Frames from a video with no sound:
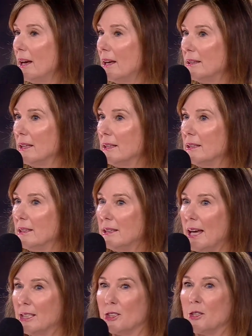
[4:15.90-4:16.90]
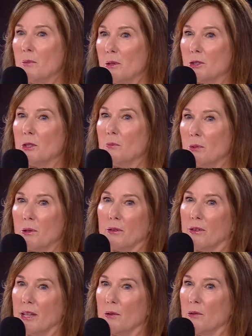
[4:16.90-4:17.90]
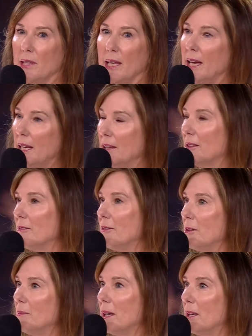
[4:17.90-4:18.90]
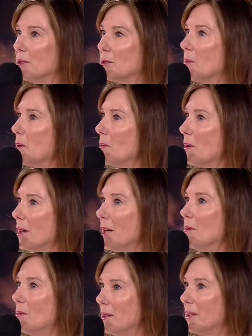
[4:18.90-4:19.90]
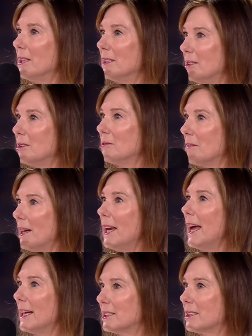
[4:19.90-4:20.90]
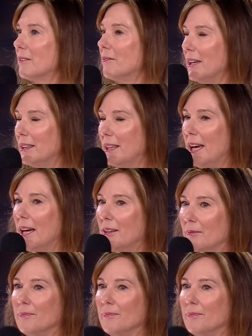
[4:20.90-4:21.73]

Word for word: I think that that's the most important thing with any of the filmmakers we're working with is to try to excavate that.